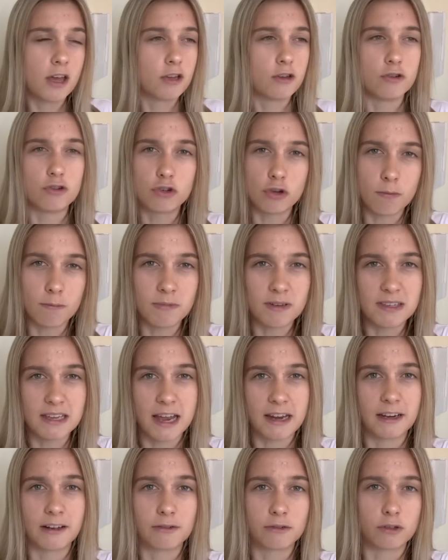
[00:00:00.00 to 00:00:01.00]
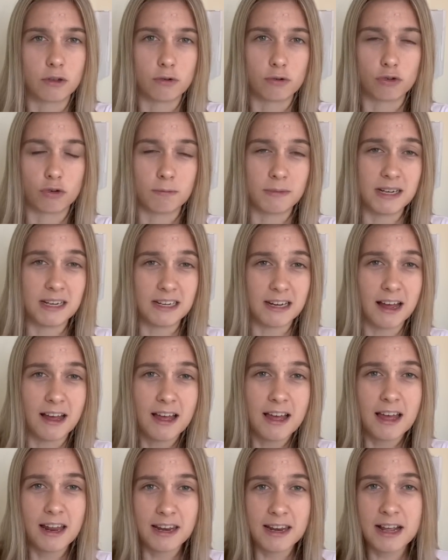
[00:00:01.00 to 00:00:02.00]
You shouldn't be saying that on social media.
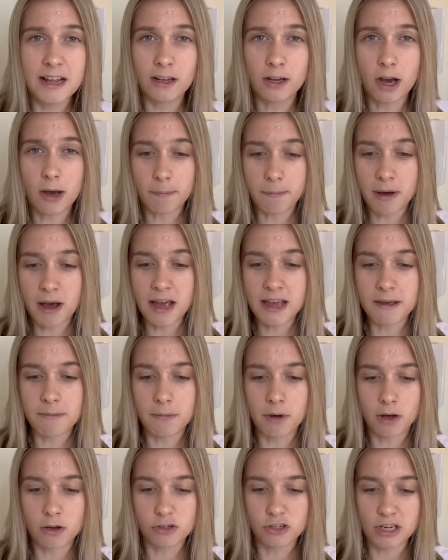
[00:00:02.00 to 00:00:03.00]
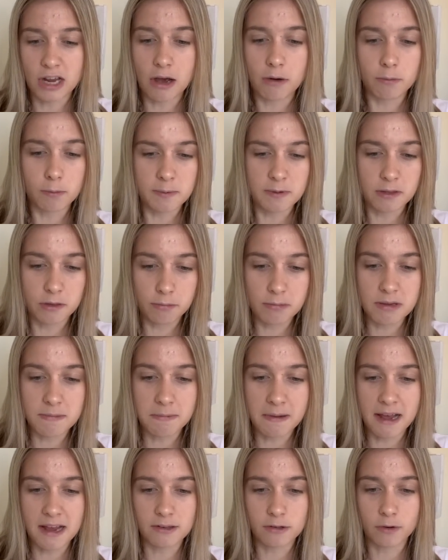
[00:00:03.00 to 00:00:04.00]
Lingard, Bailly and Martial will be three
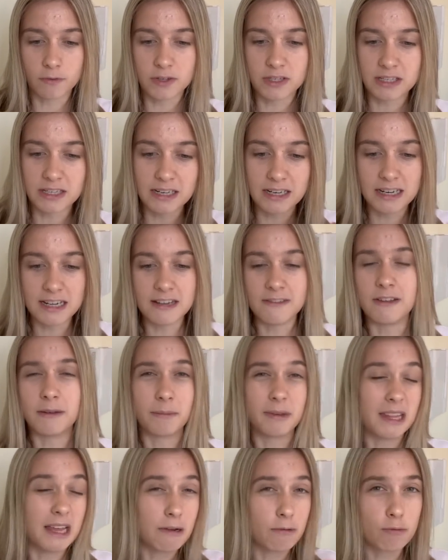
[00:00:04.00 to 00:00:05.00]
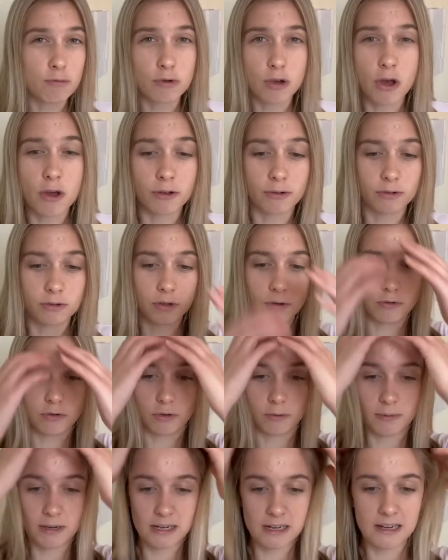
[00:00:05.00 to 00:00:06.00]
players obviously leaving, but they're all going on
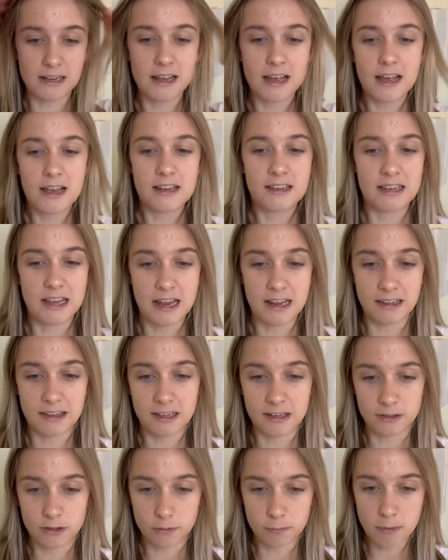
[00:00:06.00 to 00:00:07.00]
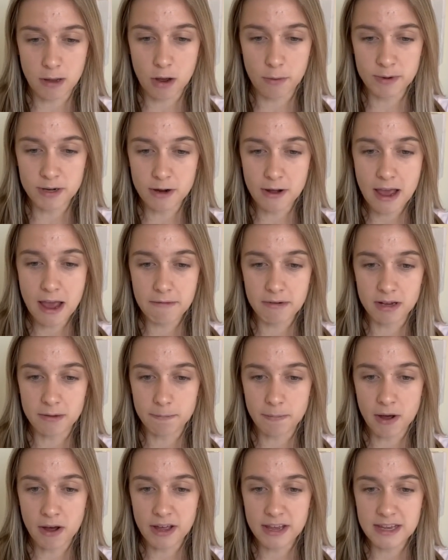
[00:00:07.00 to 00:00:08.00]
social media saying things as well. We know Eric
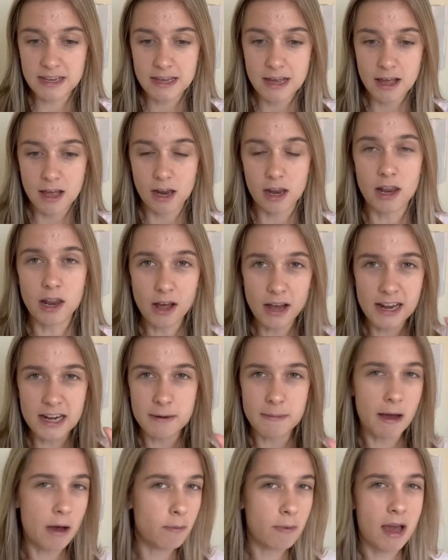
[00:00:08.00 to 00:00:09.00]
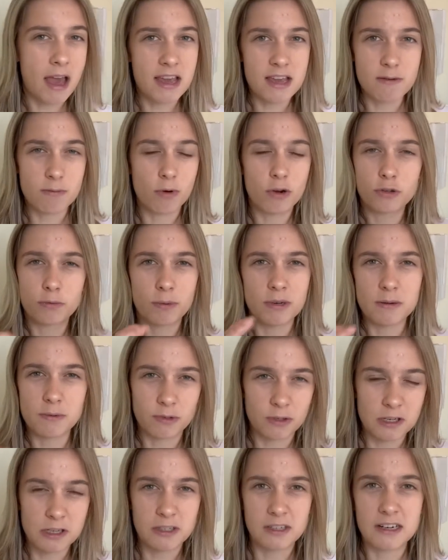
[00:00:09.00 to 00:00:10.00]
Bailly lied about where he was when he
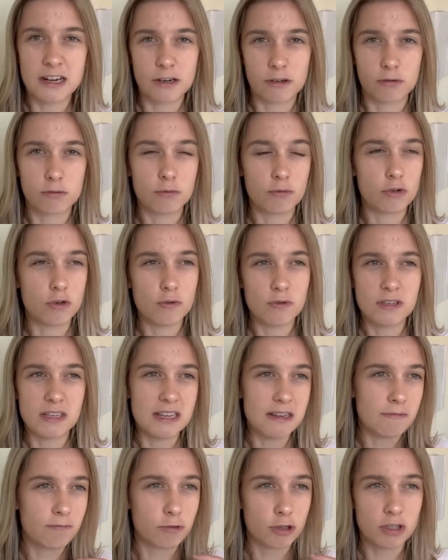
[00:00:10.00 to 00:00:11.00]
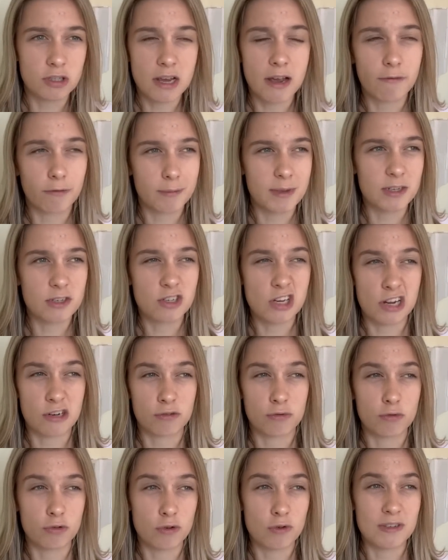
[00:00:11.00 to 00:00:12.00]
was on international duty, returned from
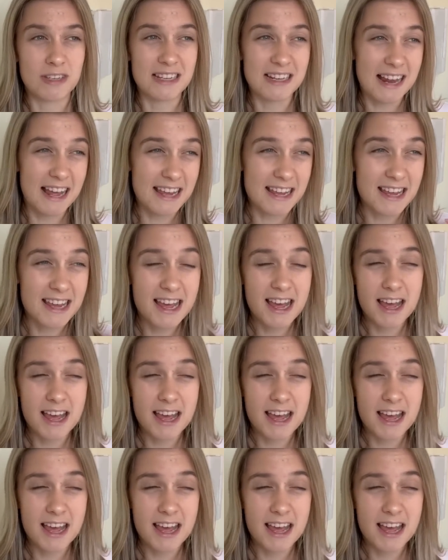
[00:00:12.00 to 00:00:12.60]
international duty late,